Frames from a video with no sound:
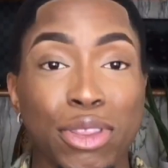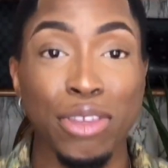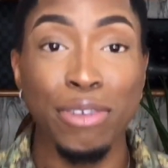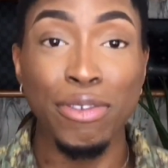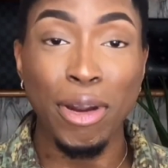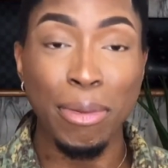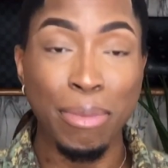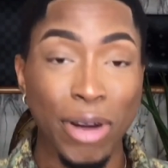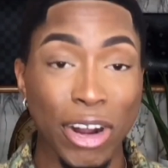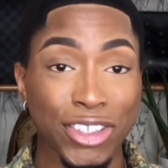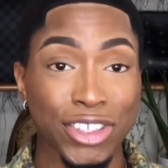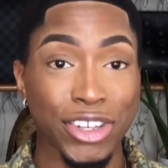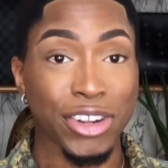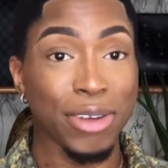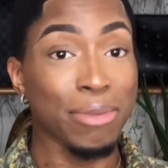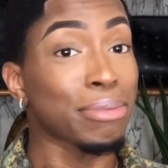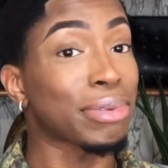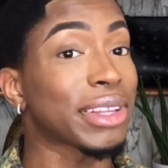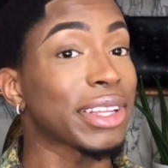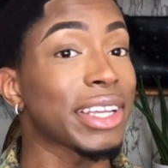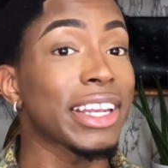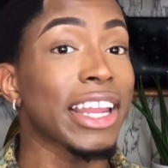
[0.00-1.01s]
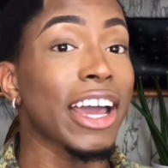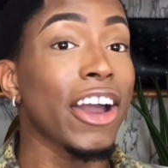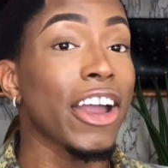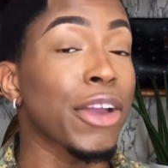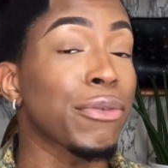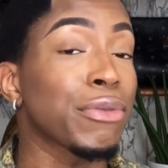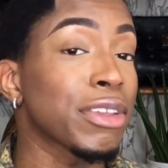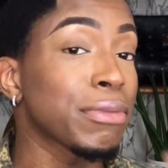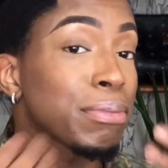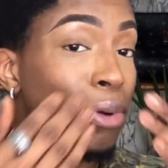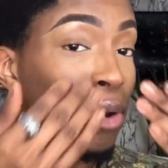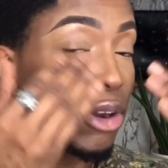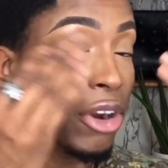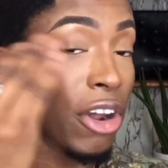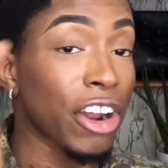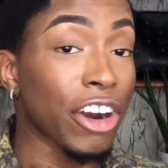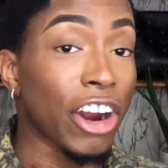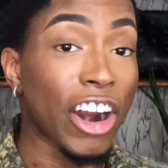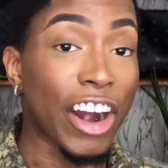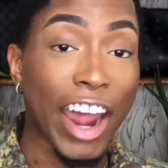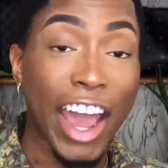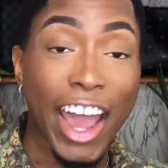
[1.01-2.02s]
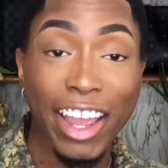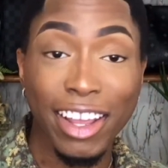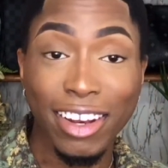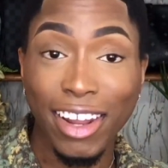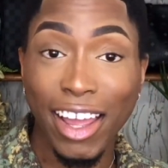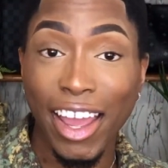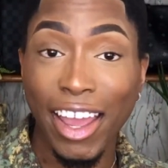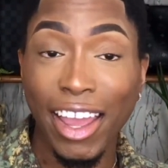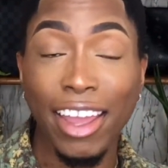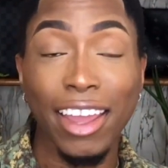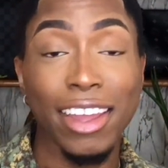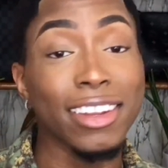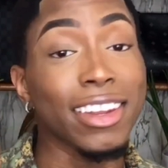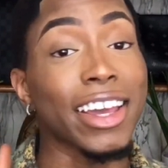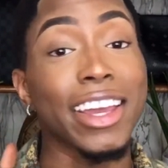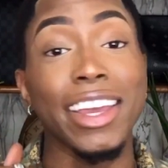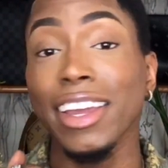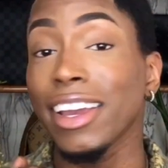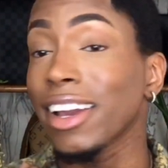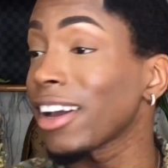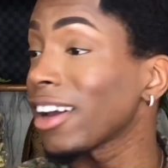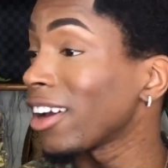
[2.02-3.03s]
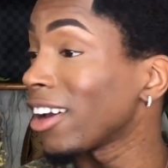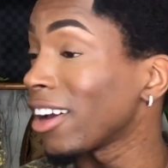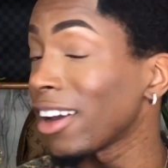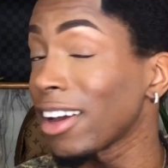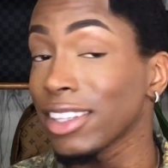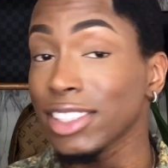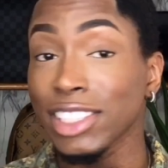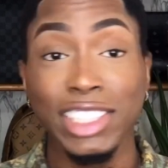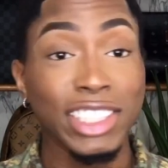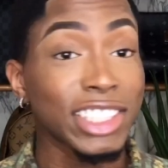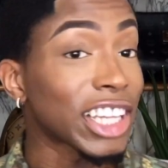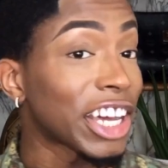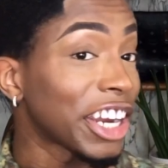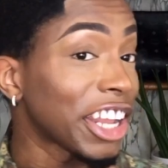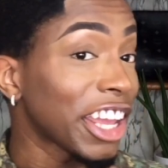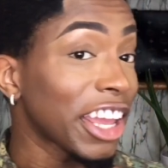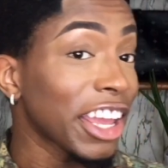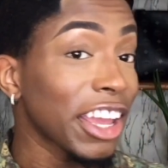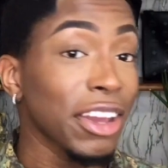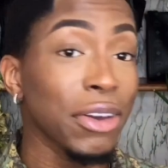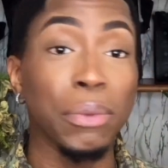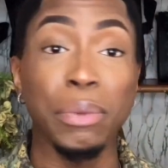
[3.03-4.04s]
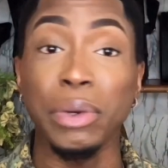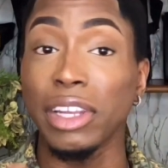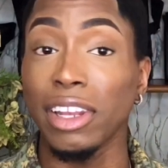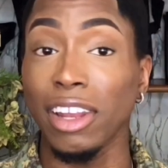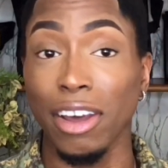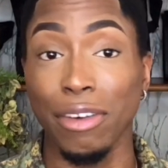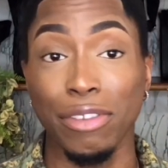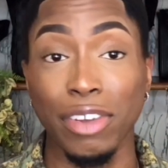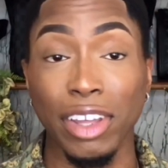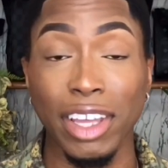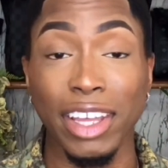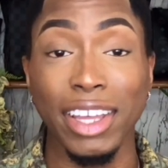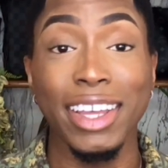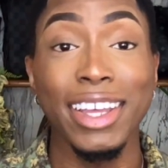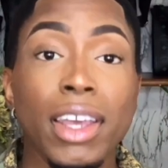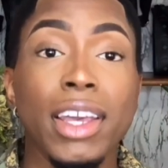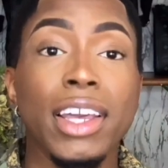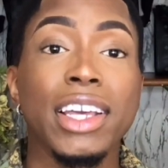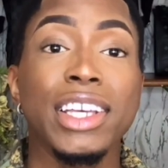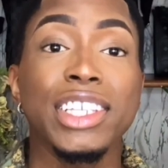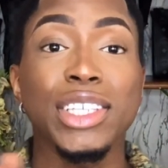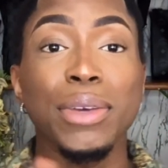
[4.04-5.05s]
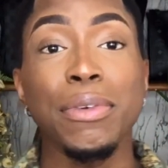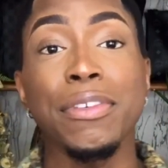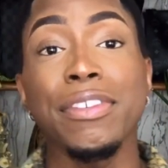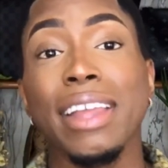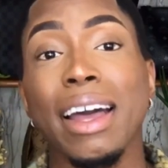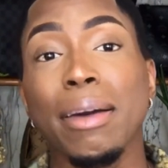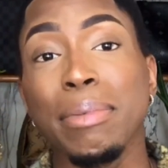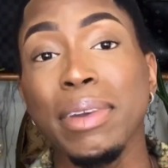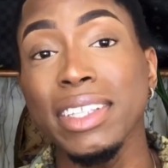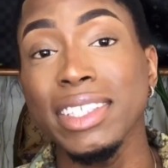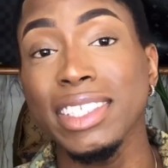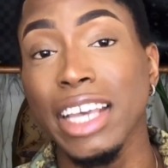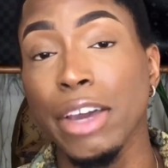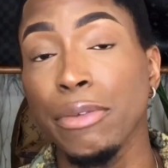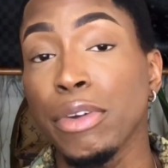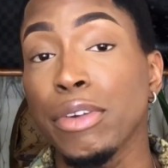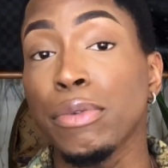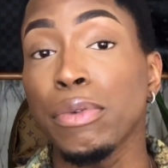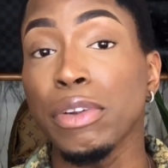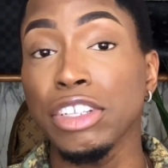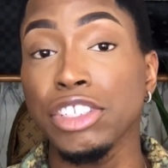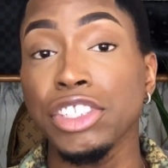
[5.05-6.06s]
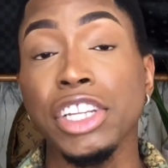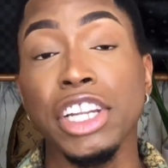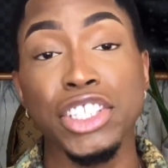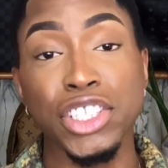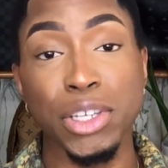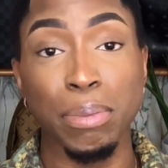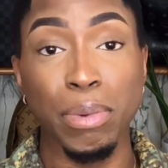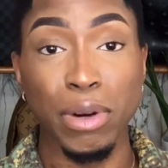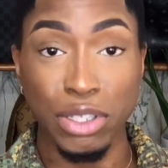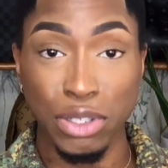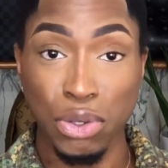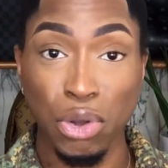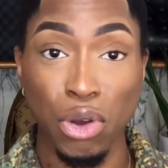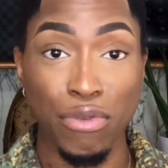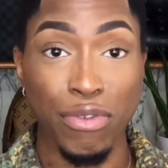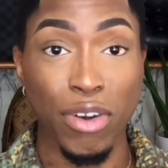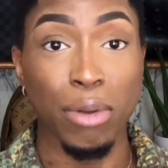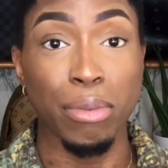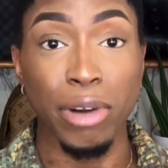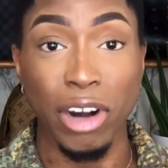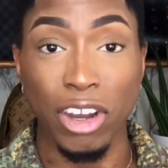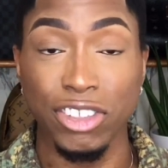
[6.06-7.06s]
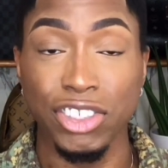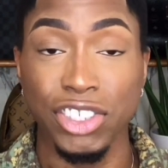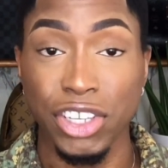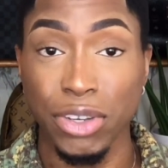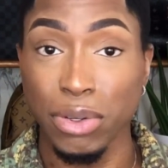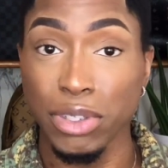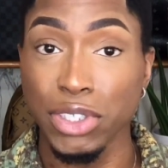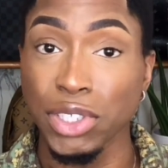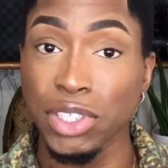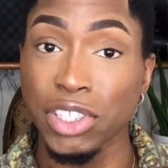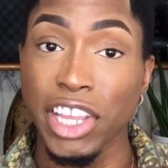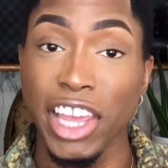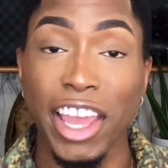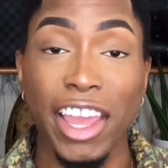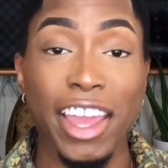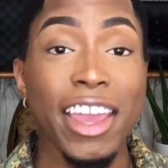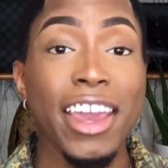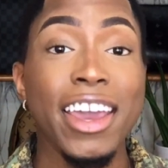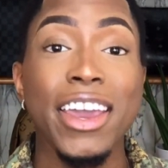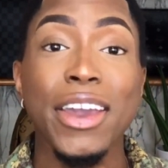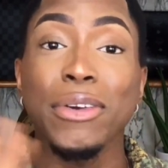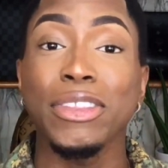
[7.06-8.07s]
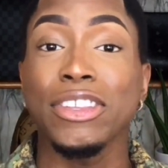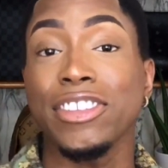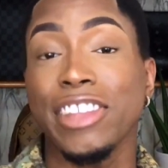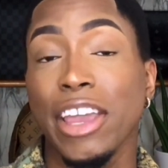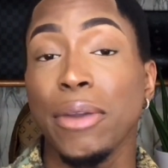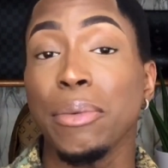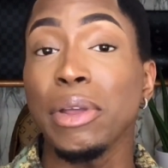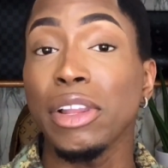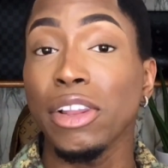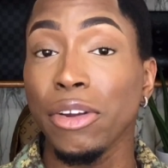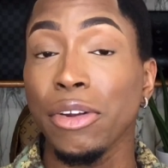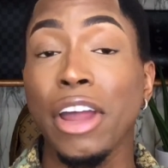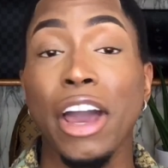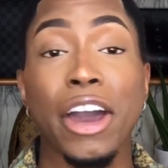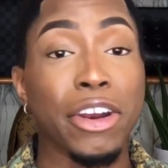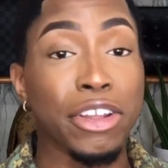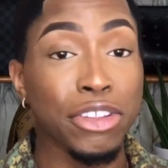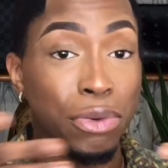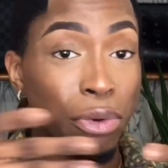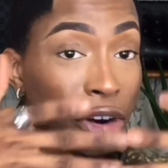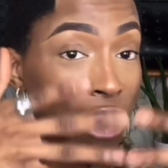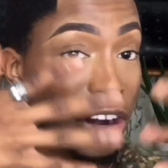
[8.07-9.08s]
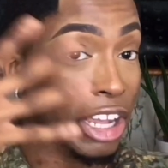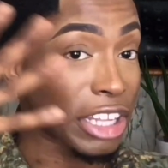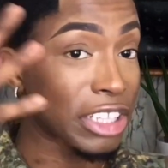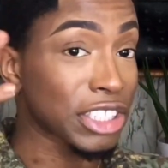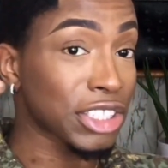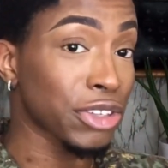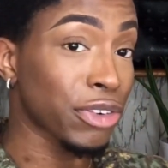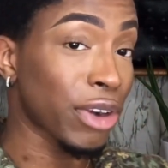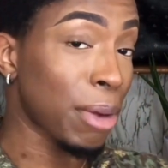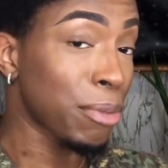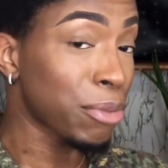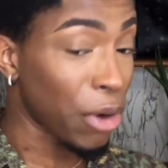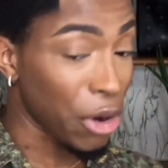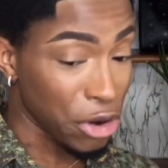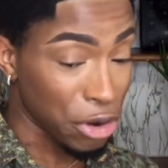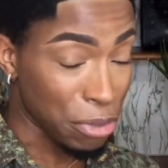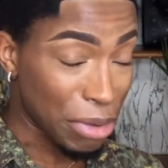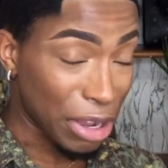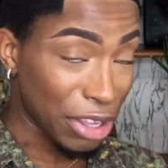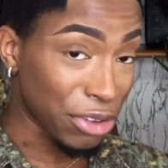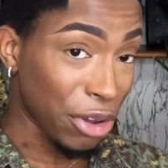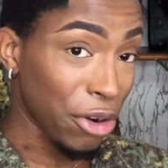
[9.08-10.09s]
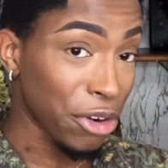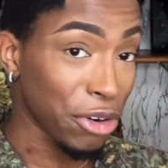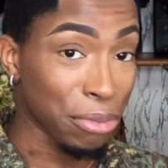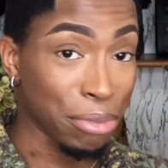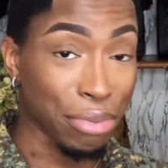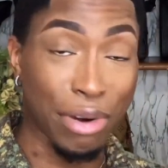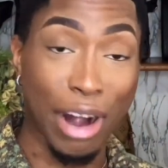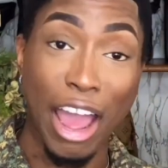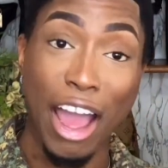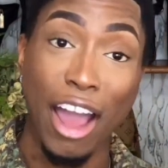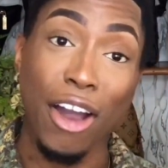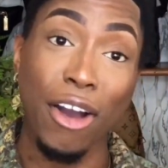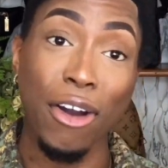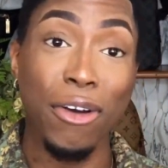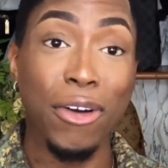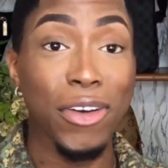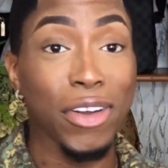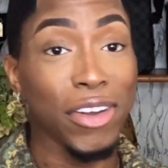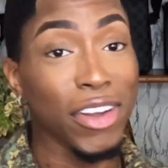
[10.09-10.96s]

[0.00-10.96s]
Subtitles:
of our brows are complete now, and we put on our highlight. Like, stunning. We love it. So with that being said, we've reached the end of part 2 of our brow series today. Today we learned how to do our Instagram Ronald McDonald brow,